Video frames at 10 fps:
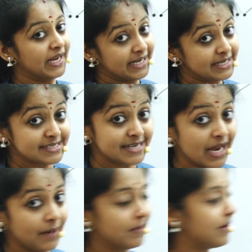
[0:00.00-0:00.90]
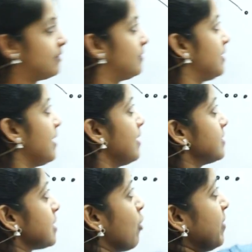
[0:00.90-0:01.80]
It is diamond.
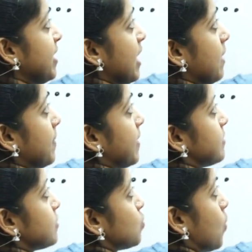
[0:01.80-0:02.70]
Yes. How many diamonds?